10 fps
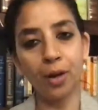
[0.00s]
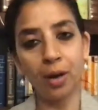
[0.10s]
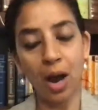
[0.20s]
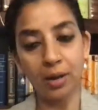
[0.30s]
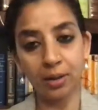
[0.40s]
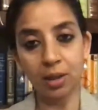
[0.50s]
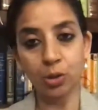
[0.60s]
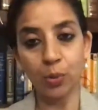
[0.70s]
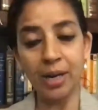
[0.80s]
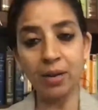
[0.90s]
Article
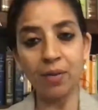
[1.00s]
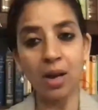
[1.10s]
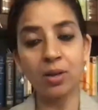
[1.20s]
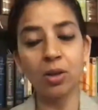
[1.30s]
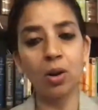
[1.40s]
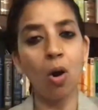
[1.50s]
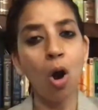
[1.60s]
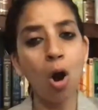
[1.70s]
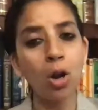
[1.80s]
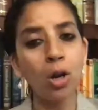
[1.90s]
21,
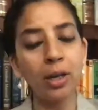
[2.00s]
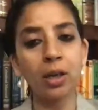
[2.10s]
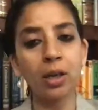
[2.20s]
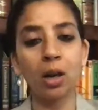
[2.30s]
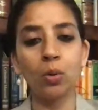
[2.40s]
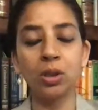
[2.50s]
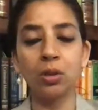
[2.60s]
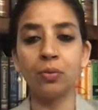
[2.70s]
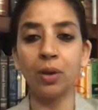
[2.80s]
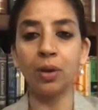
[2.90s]
all
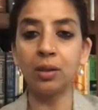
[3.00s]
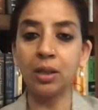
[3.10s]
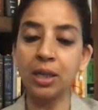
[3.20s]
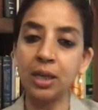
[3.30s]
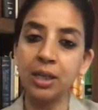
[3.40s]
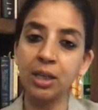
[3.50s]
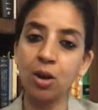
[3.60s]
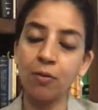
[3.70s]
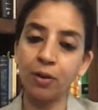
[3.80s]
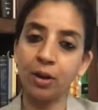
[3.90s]
inclusive in the dignity
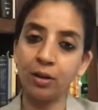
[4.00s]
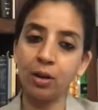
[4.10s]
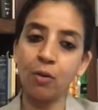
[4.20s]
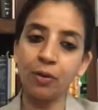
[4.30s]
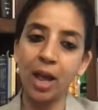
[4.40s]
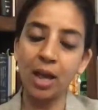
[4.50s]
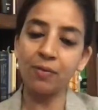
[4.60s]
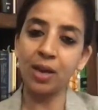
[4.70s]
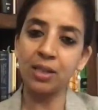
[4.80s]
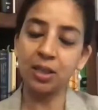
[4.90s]
of
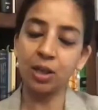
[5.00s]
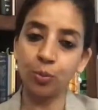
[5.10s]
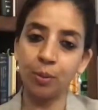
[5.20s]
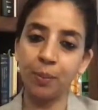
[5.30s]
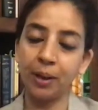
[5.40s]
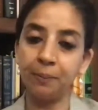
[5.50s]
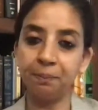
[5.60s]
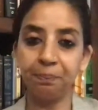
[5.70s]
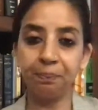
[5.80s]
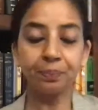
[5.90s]
life as a human being.
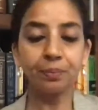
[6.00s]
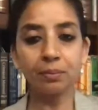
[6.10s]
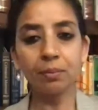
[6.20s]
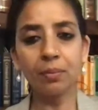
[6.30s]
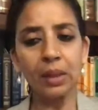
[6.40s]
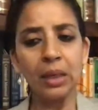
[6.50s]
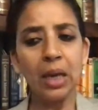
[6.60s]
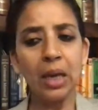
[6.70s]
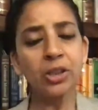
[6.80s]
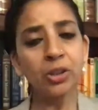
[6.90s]

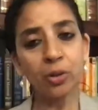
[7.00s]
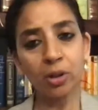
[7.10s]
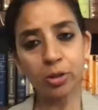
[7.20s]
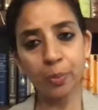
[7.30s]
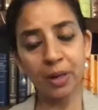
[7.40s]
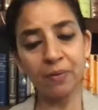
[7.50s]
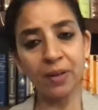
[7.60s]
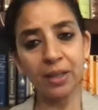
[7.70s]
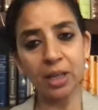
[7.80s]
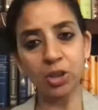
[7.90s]
I should also
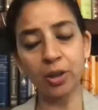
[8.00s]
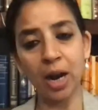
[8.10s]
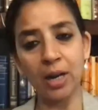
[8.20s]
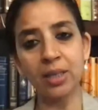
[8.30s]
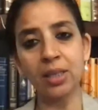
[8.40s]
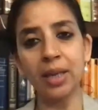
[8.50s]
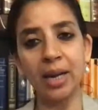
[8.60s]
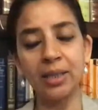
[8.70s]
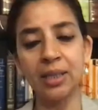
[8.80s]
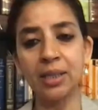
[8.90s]
briefly touch on Article
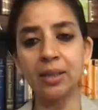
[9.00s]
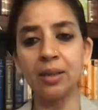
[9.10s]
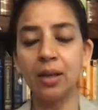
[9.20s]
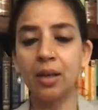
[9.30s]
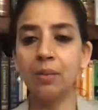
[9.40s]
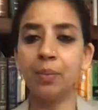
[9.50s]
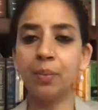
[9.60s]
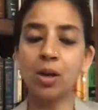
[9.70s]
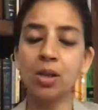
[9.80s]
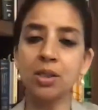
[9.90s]
19,
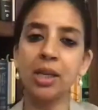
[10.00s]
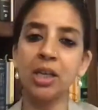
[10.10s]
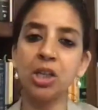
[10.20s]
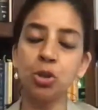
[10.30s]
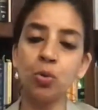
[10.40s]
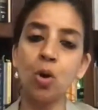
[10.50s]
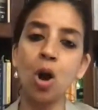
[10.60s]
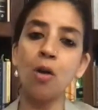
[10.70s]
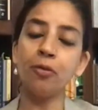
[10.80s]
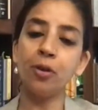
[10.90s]
because the issue
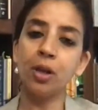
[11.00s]
of